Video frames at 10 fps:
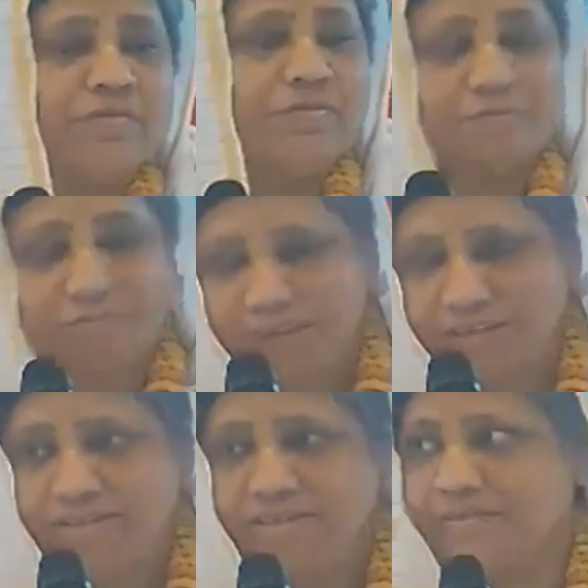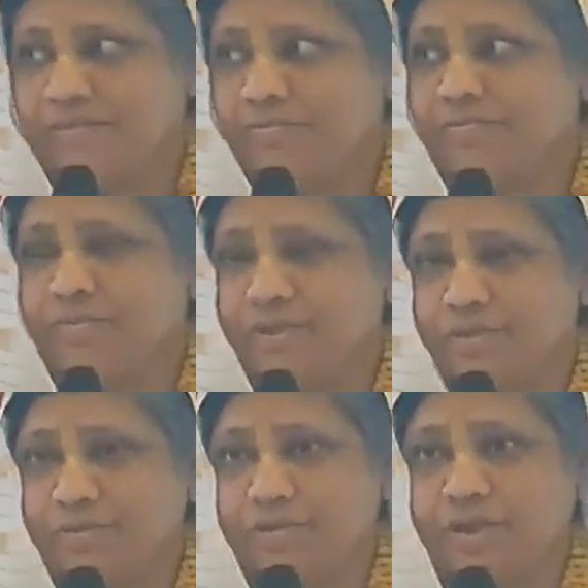vice,
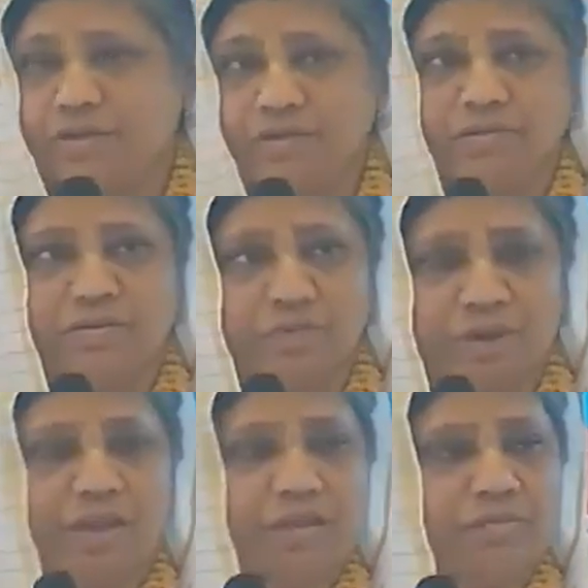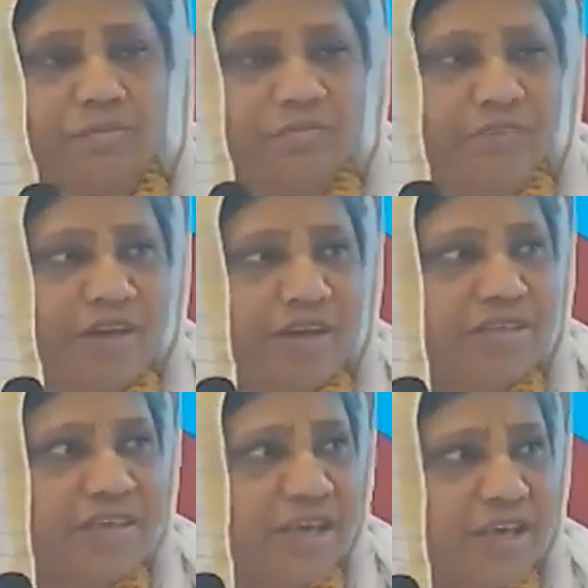crime, vice,
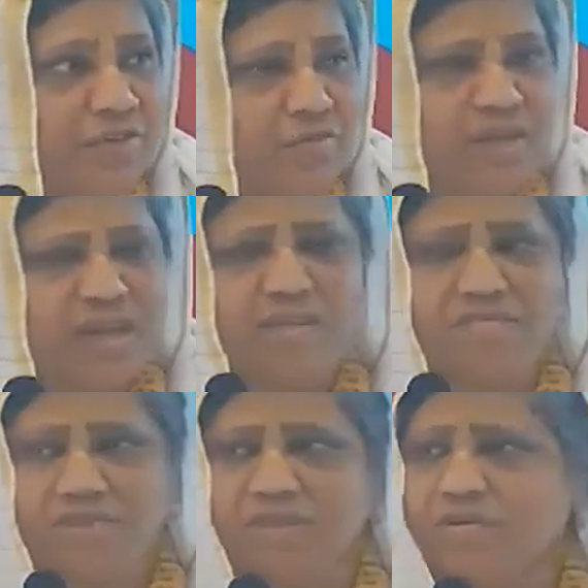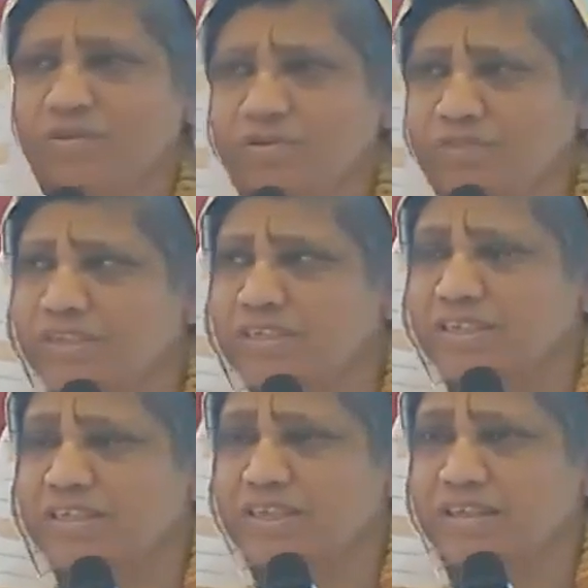hatred, envy, all of these
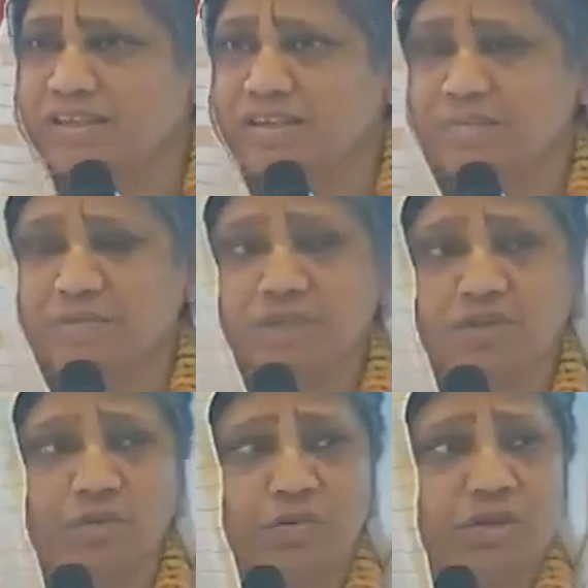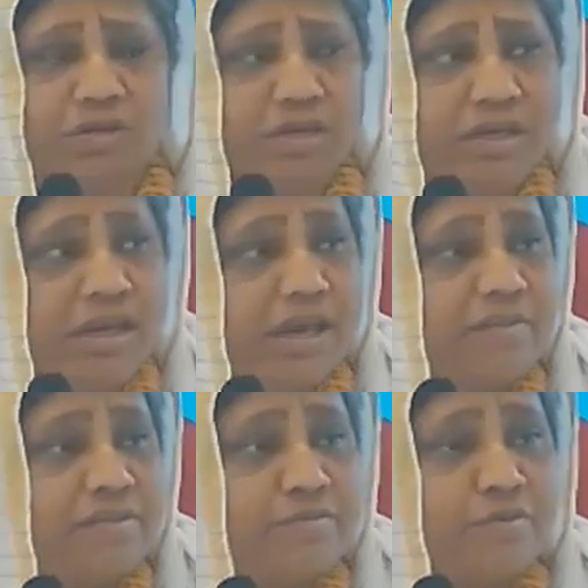things are there in the material world, and
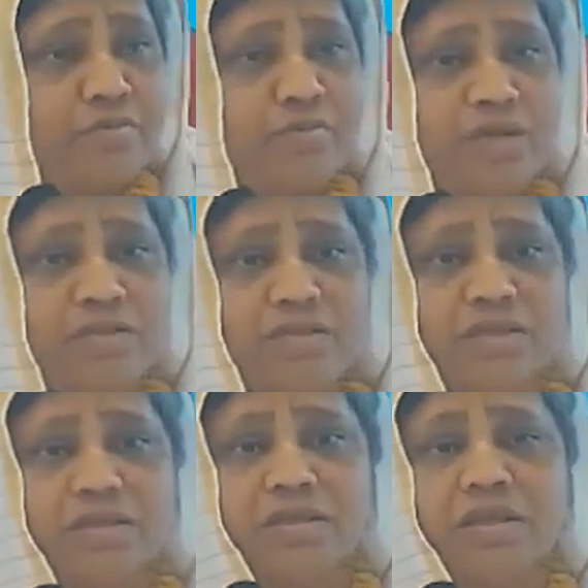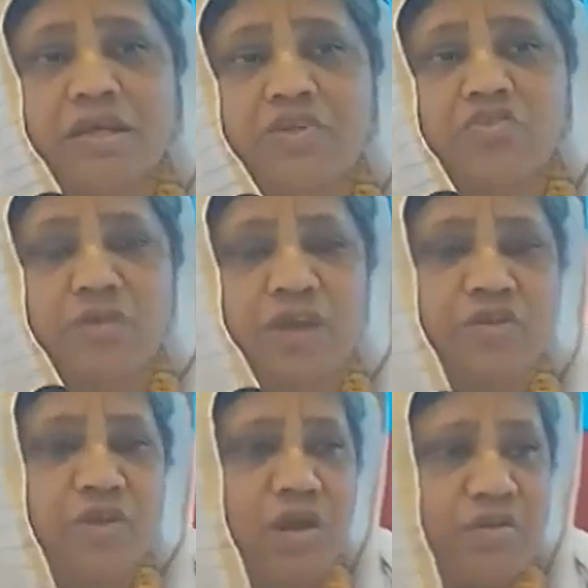the spiritual master can drag
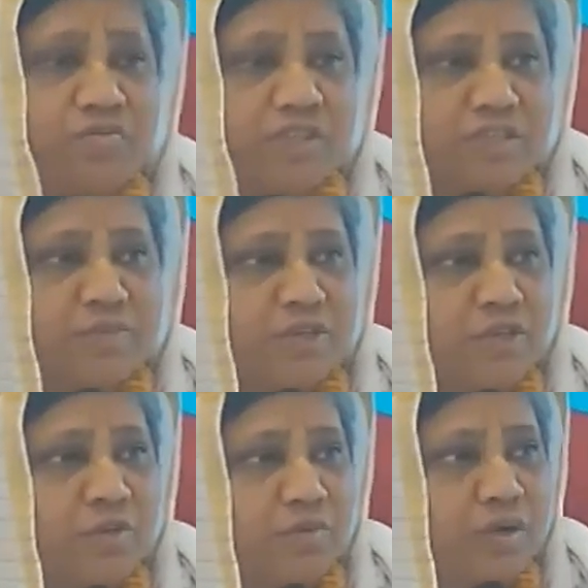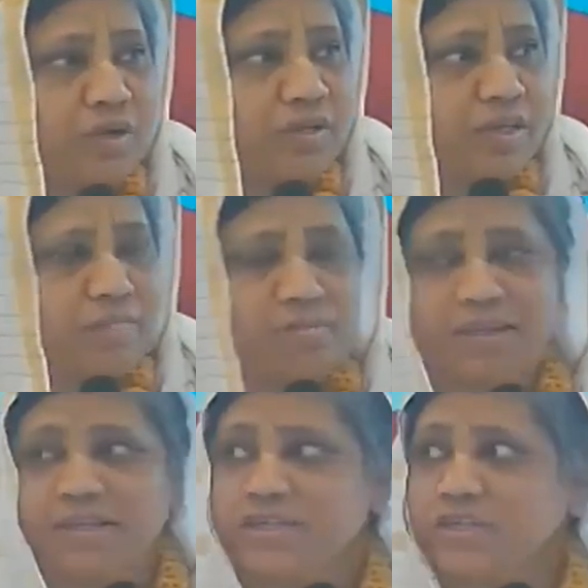you out of this material world and
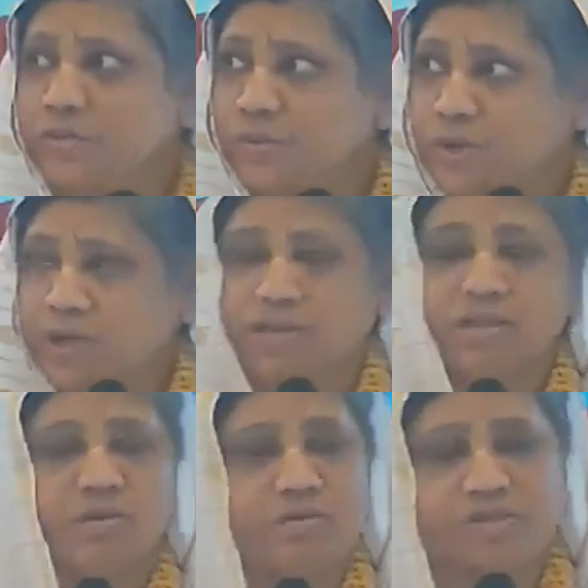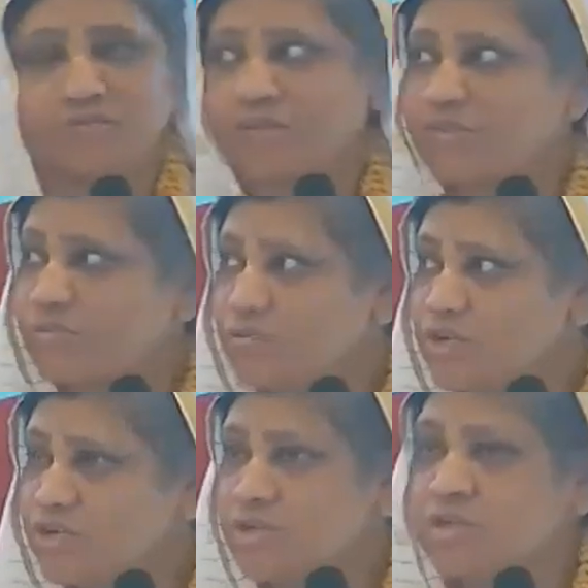place you at the lotus feet of
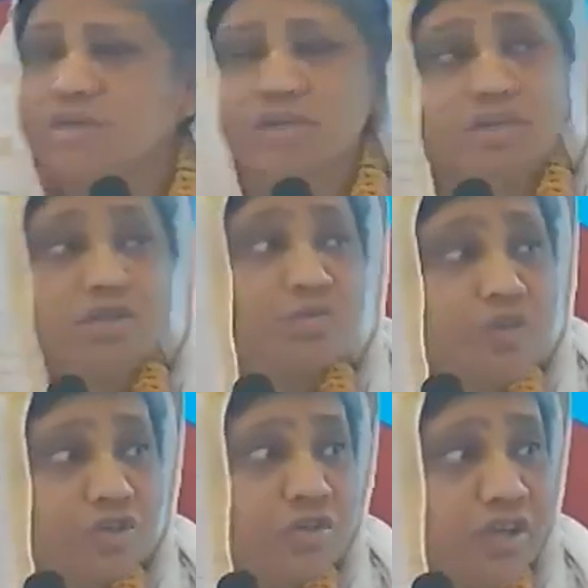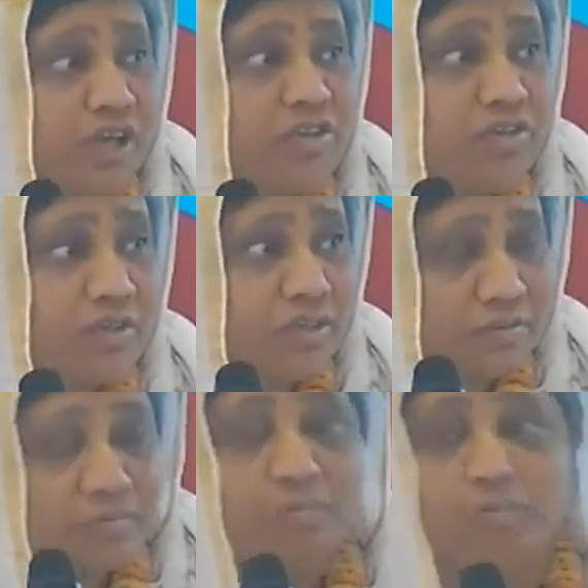Krishna. So we should actually
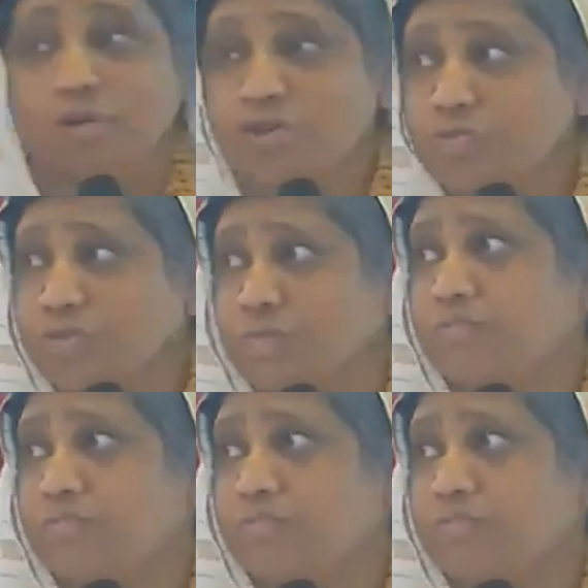worship him